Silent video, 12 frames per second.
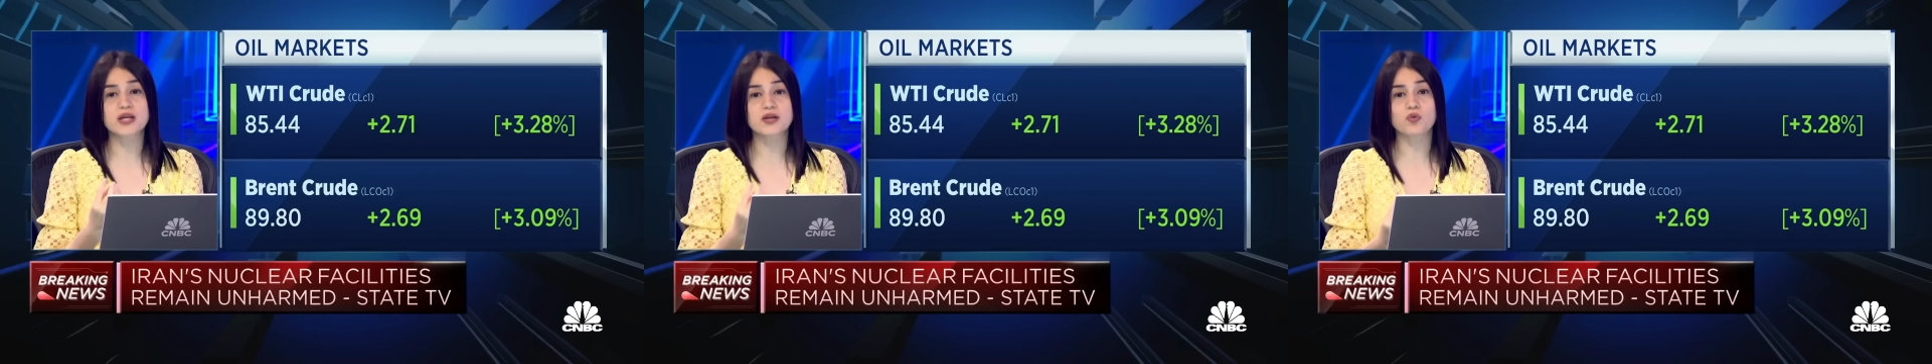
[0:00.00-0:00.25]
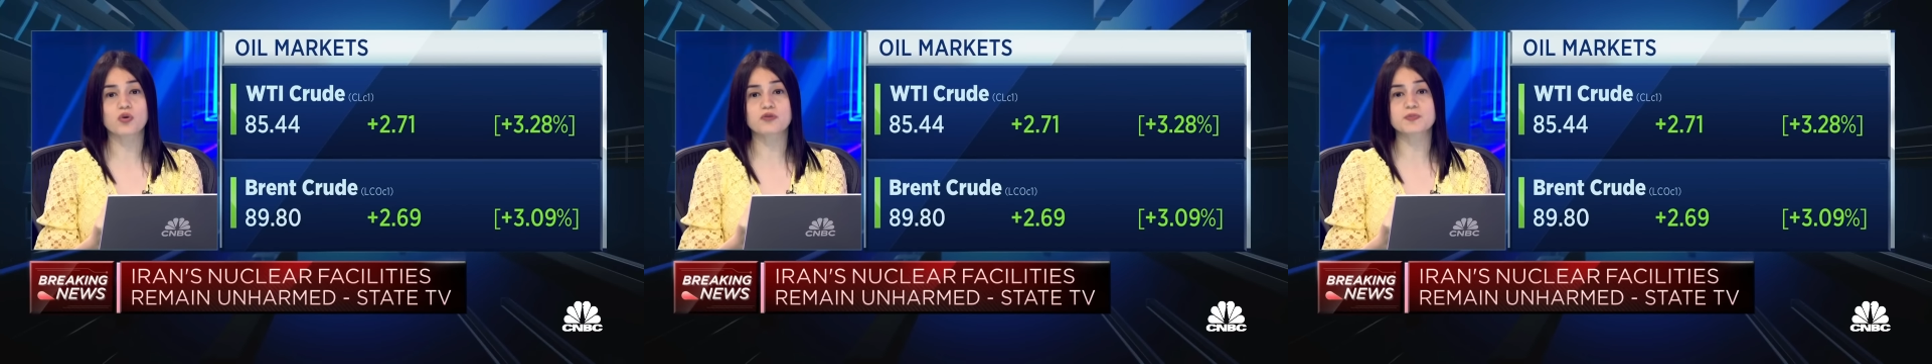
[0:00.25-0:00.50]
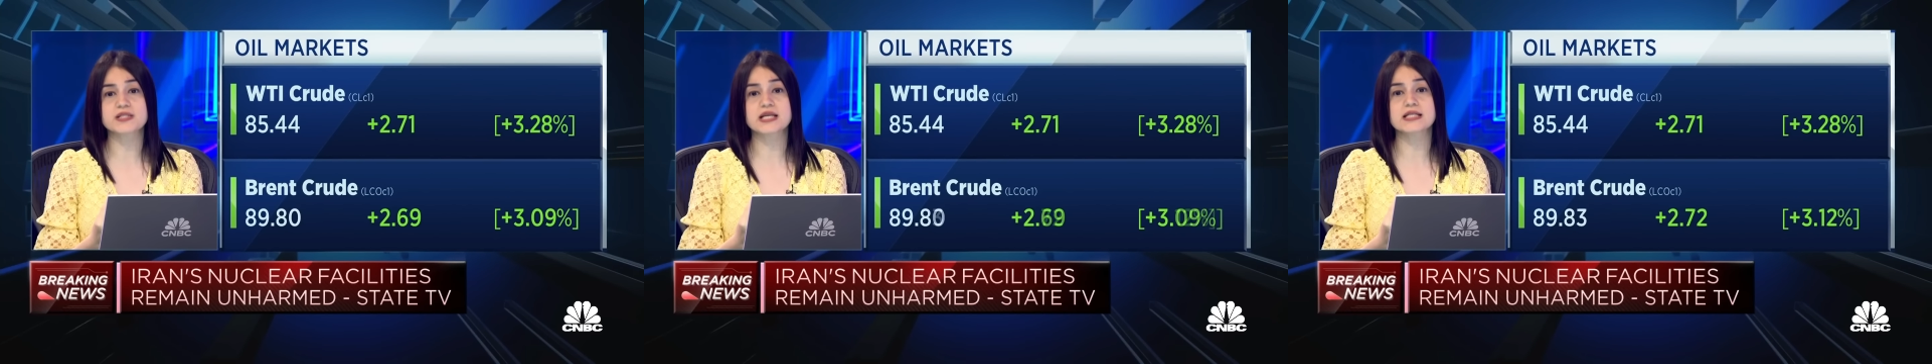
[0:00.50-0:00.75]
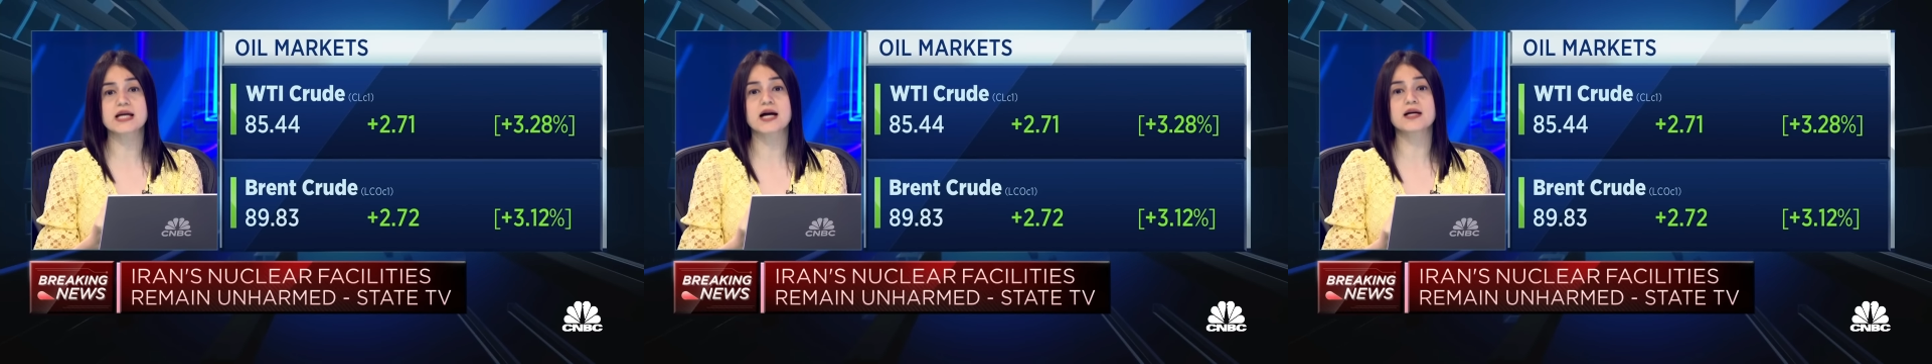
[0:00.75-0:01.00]
and a quarter
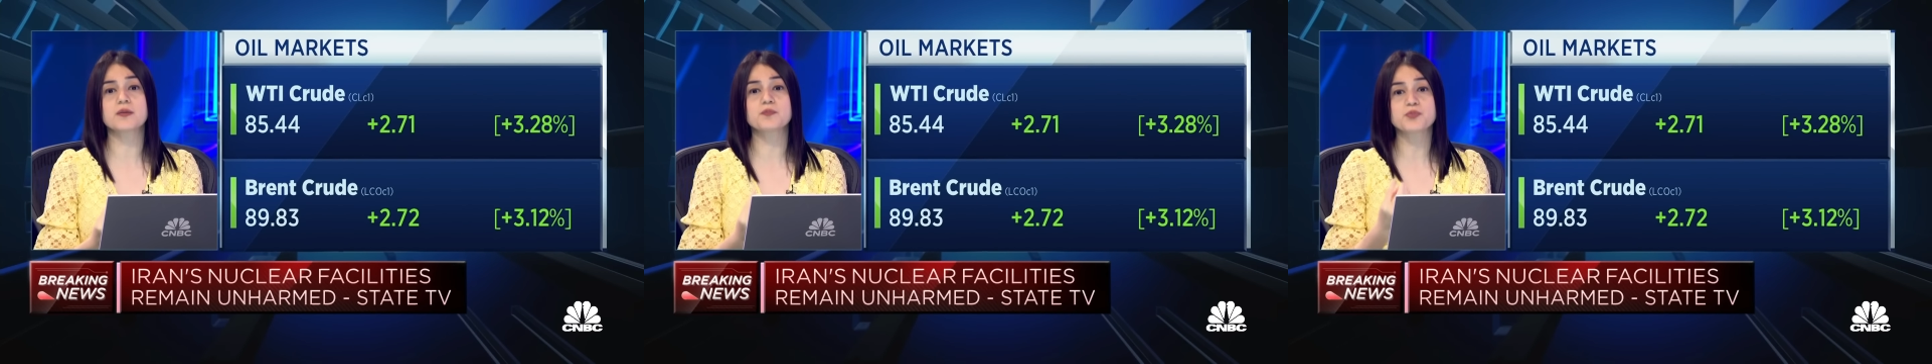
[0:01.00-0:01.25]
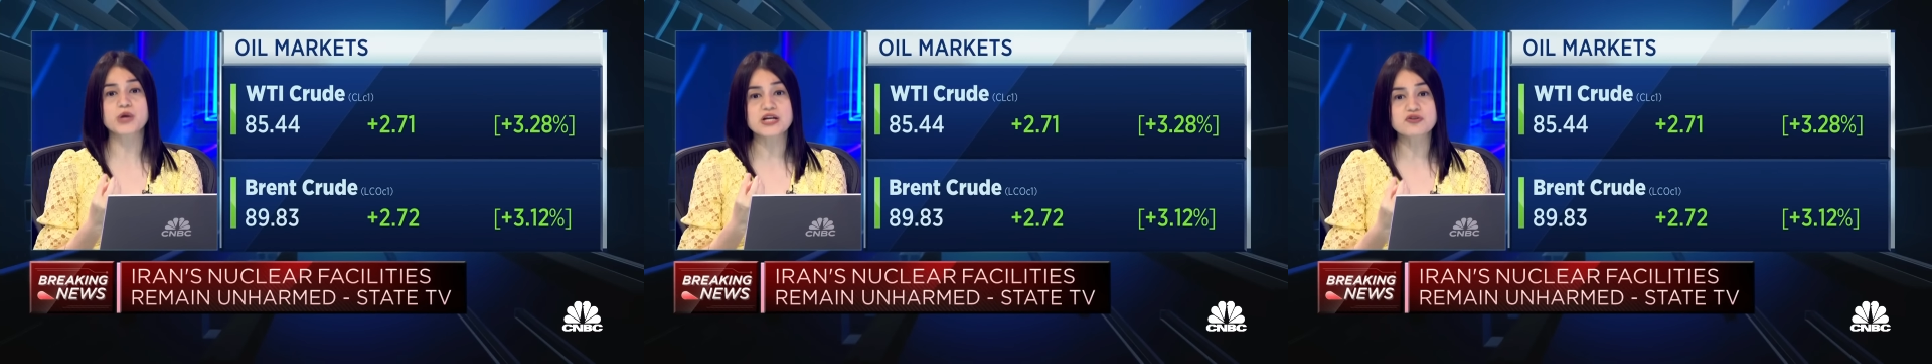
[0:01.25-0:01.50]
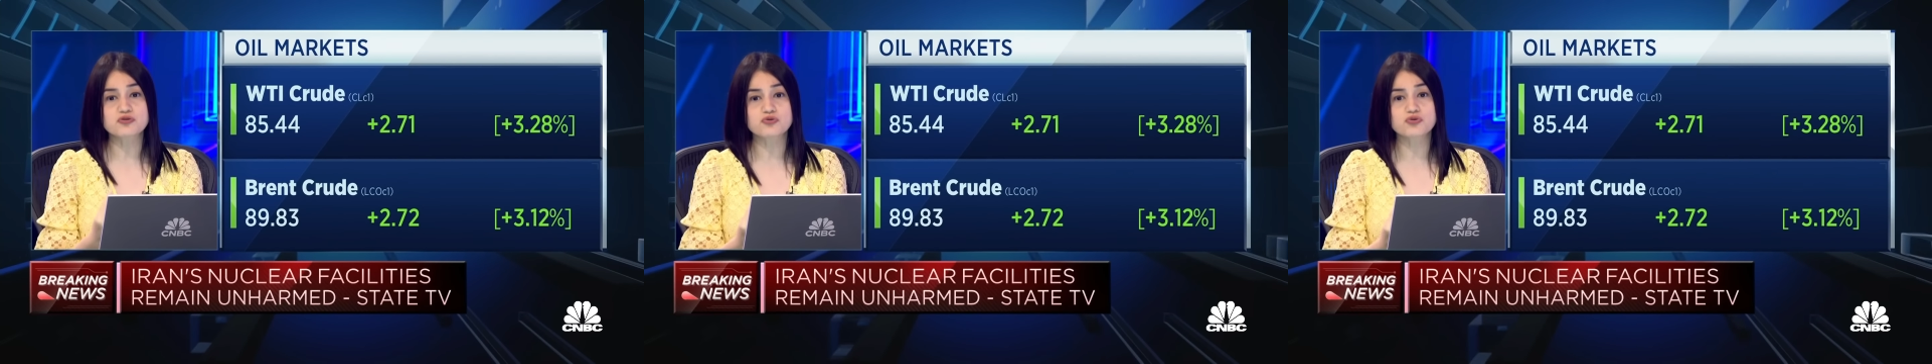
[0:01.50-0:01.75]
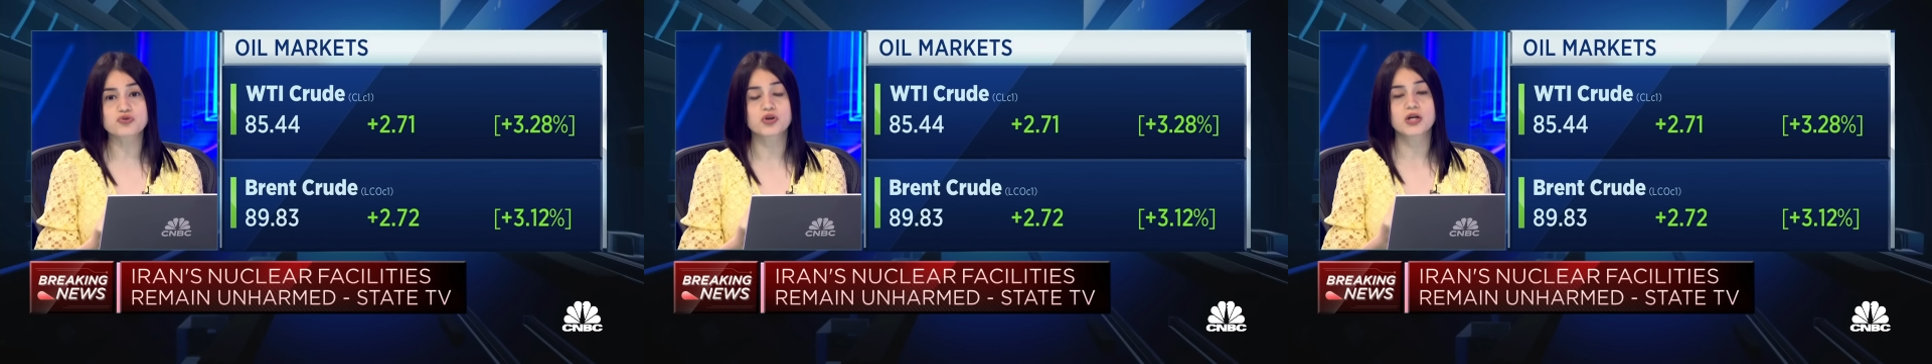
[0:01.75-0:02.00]
percent higher. Brent
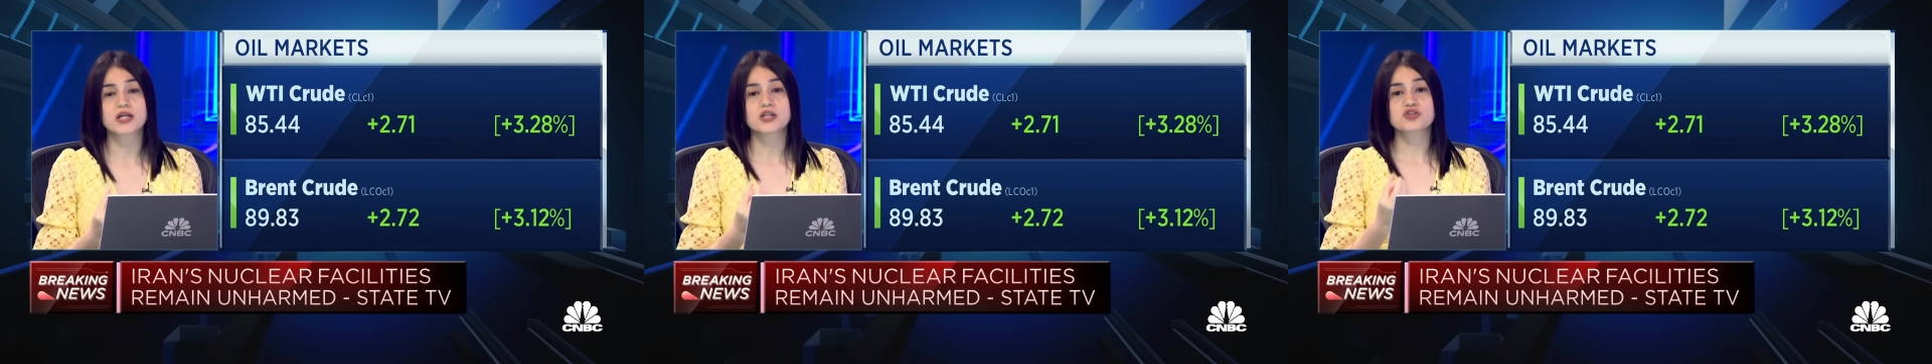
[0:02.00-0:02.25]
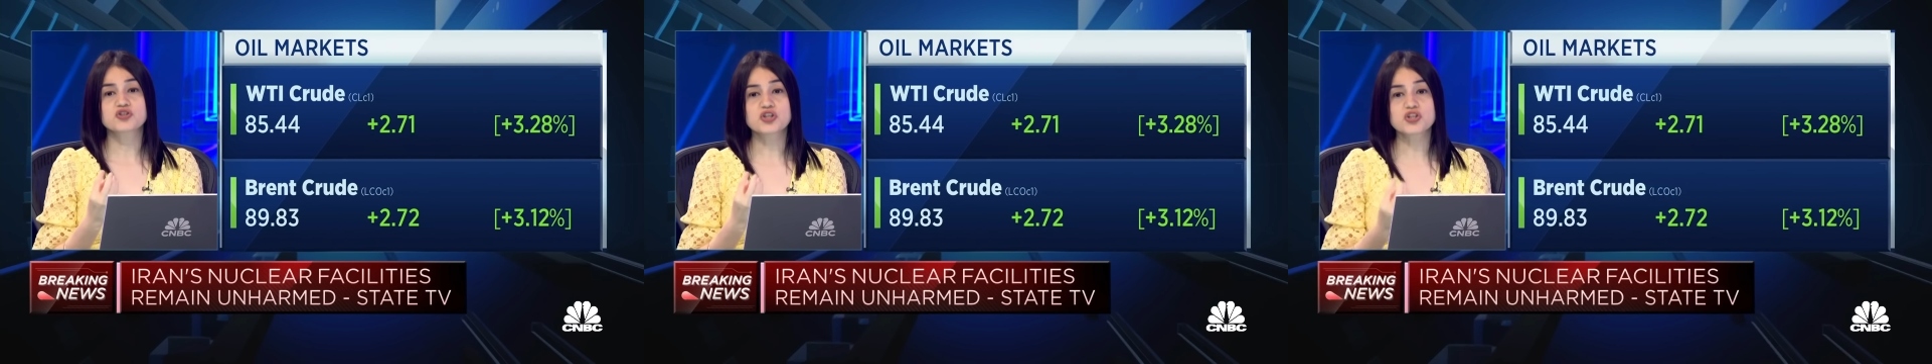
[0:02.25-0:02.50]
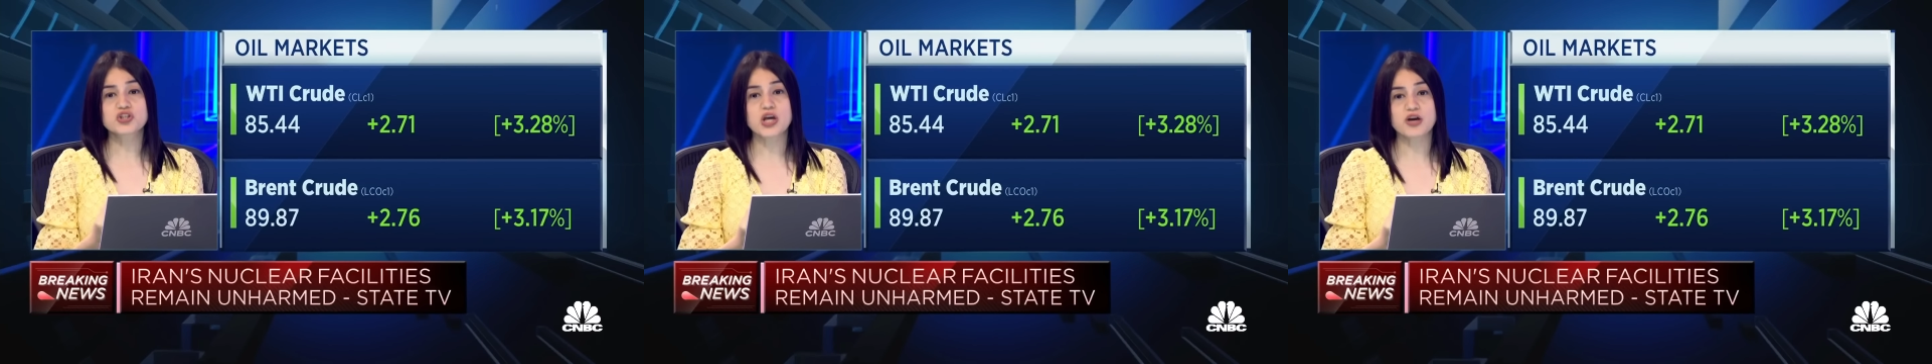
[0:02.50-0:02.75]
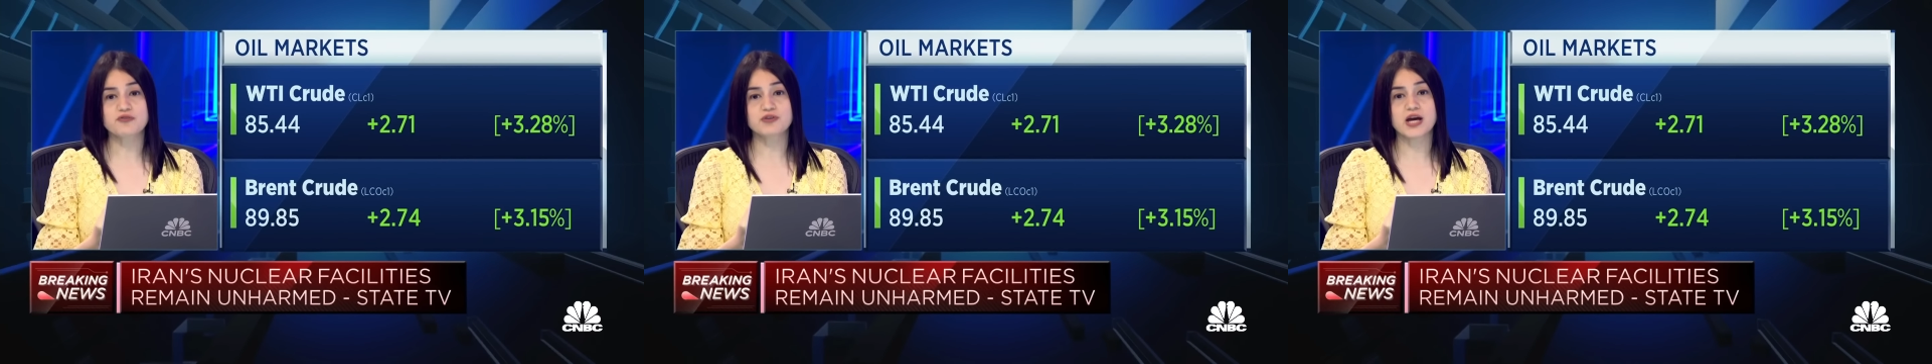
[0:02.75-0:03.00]
crude just
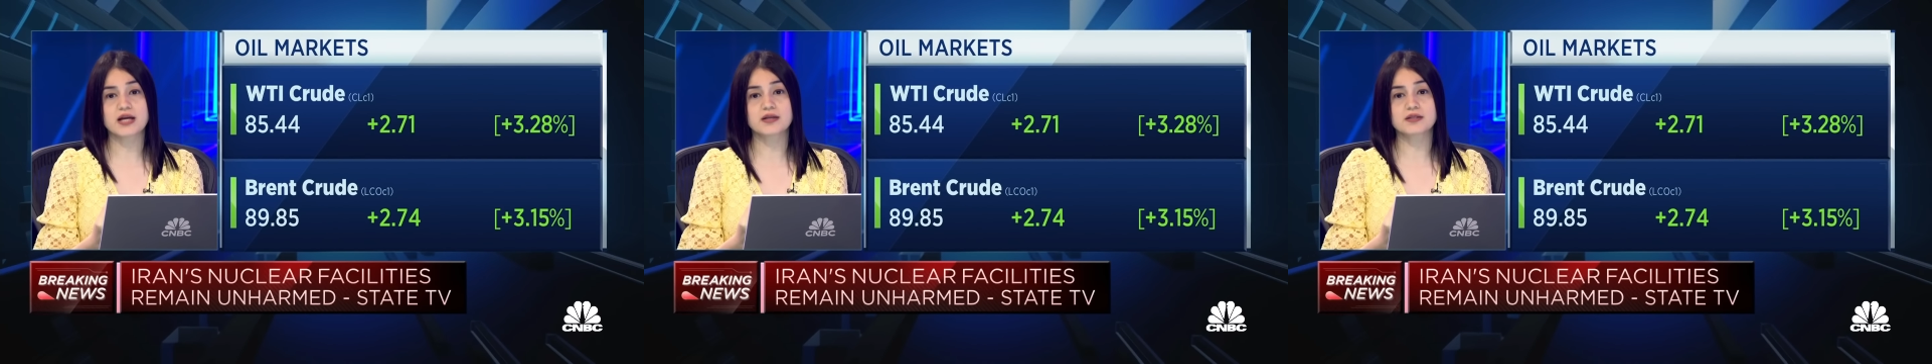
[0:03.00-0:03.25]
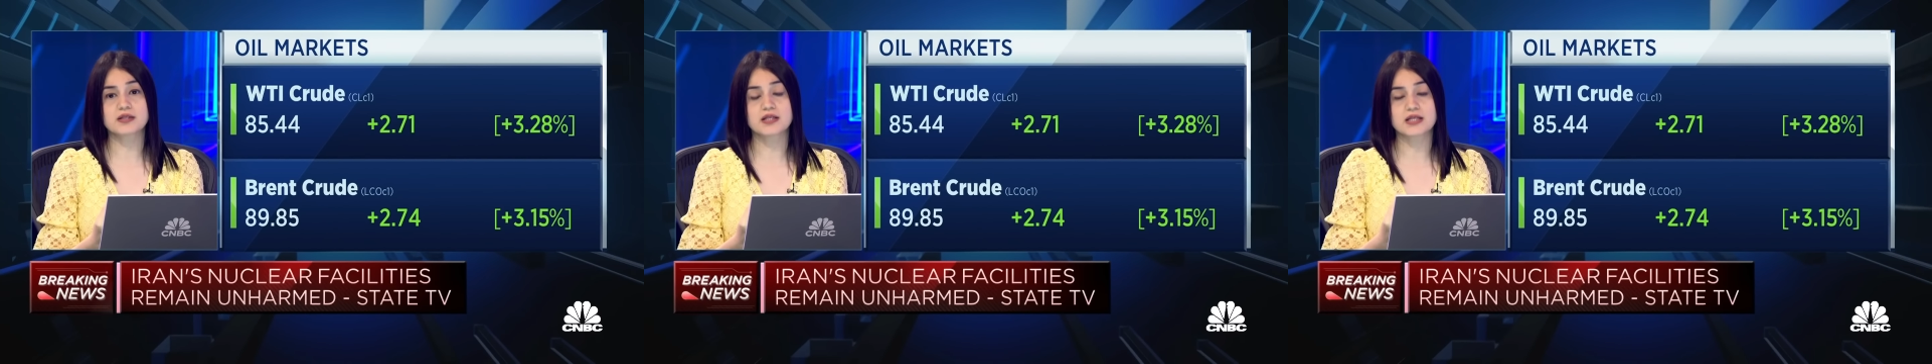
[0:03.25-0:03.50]
shy of nine,